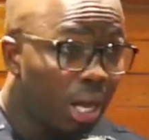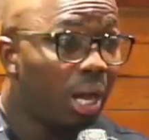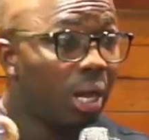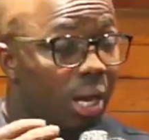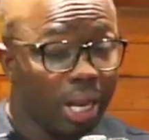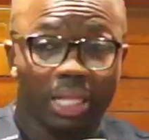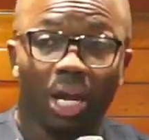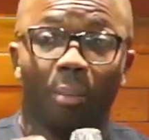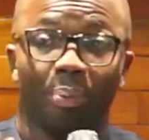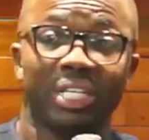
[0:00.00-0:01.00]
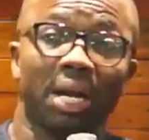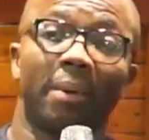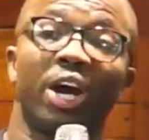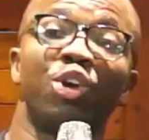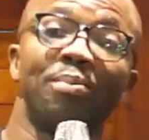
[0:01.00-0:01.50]
Later, I'll preach about
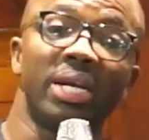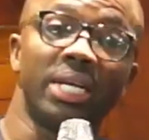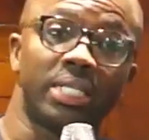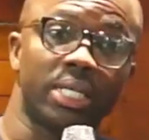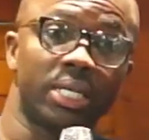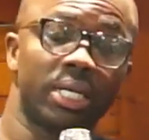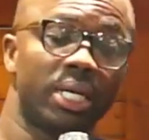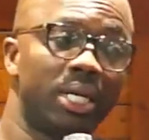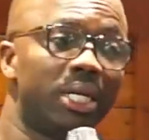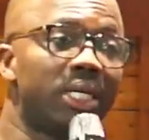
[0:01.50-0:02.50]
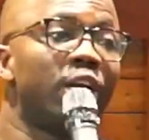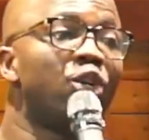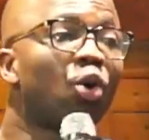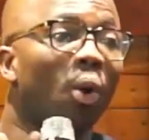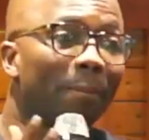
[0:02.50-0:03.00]
humility. Then you
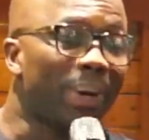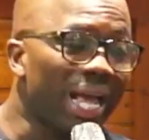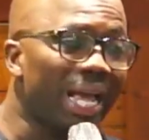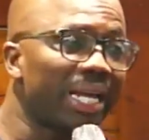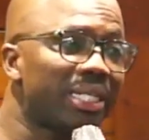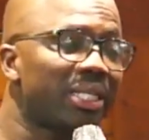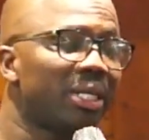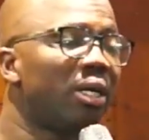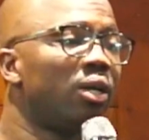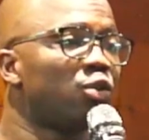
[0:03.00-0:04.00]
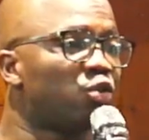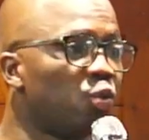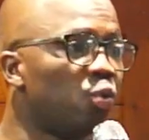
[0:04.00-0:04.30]
compare it to